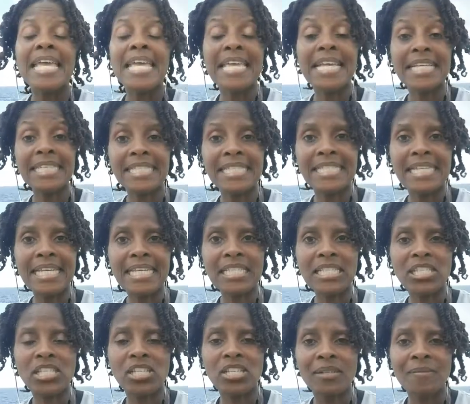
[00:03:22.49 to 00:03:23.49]
Is
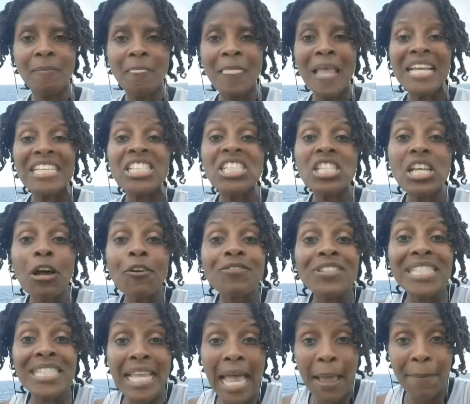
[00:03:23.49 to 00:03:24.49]
it
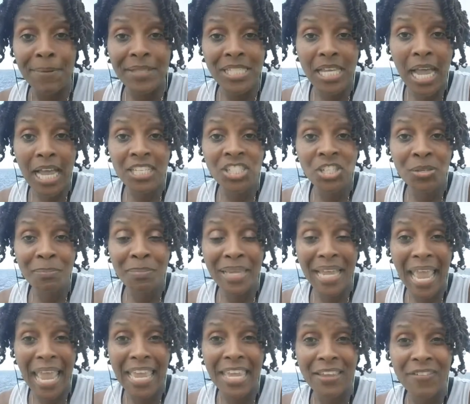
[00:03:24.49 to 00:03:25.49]
self-sabotaging
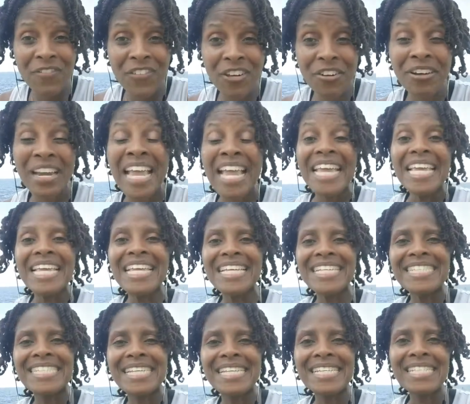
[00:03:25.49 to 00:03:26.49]
behavior?
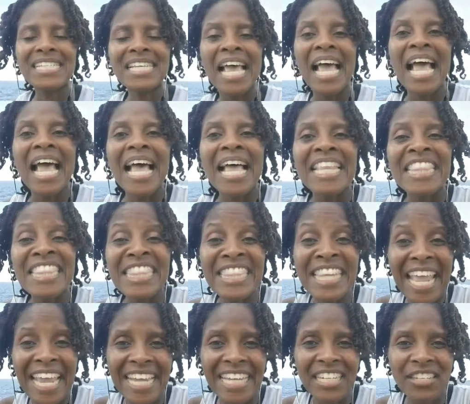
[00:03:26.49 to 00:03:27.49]
Is it
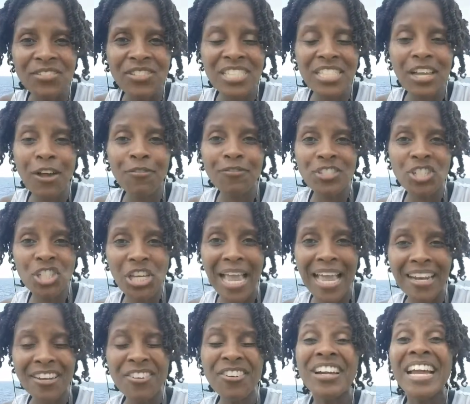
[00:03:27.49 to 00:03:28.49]
negative
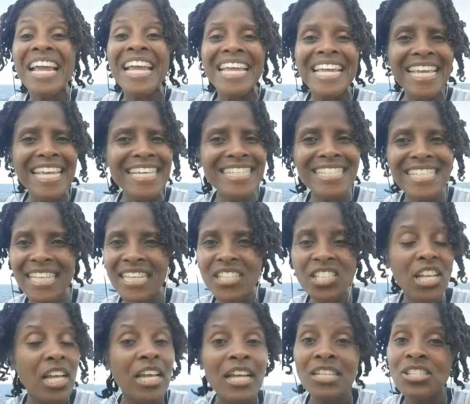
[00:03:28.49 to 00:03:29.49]
self-chatter? Is
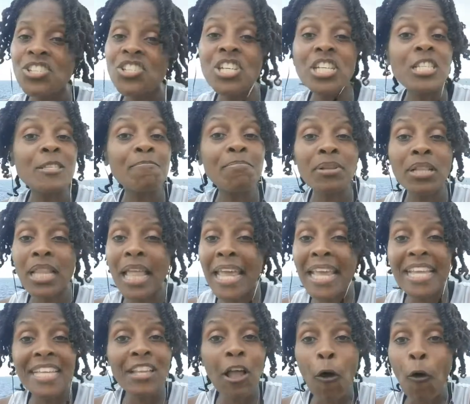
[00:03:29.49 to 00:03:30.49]
it just
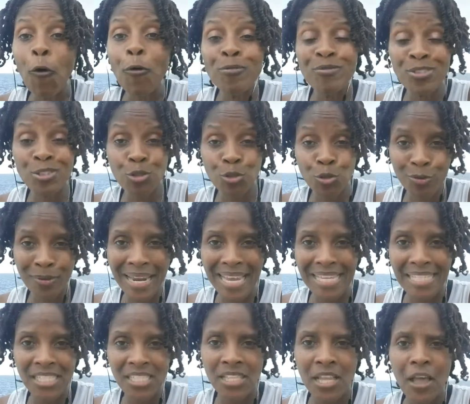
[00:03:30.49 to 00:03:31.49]
plain old
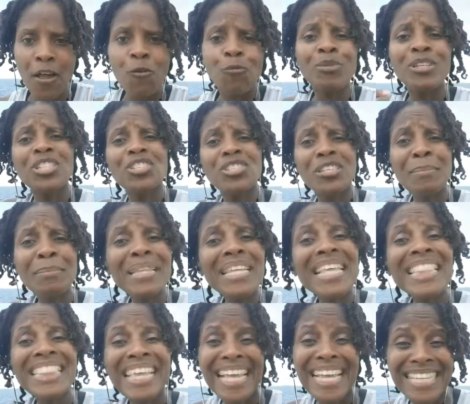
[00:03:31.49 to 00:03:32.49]
stress? Which some of the
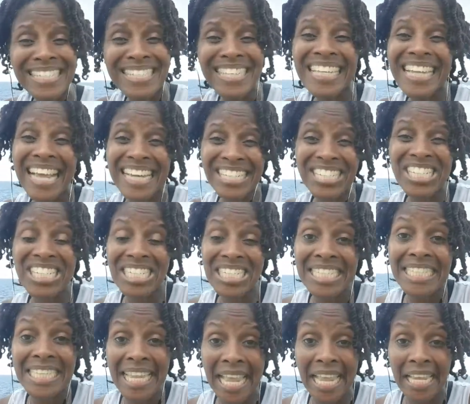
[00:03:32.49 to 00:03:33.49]
things that I just
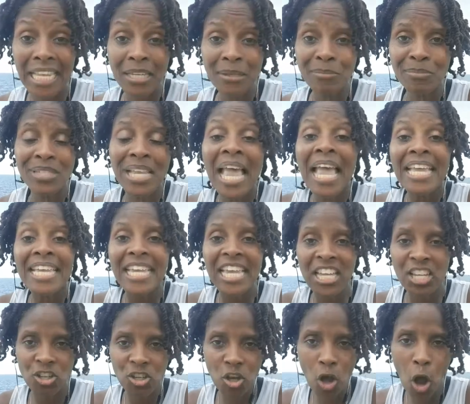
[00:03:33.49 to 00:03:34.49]
named
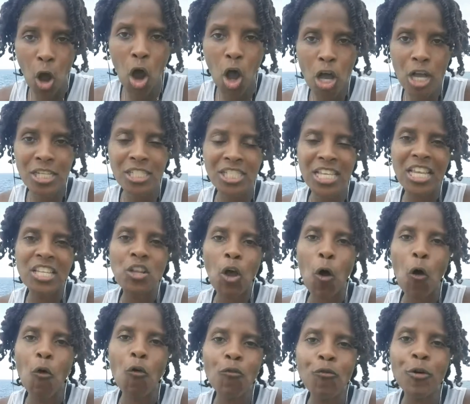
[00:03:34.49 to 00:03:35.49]
can cause an
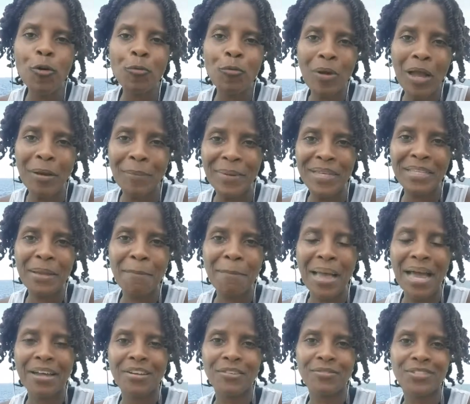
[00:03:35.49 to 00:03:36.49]
overwhelming
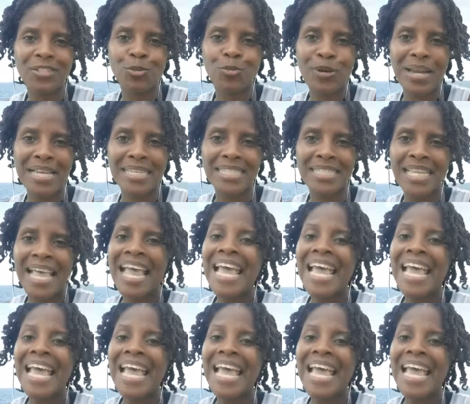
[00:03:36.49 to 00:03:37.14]
amount of stress.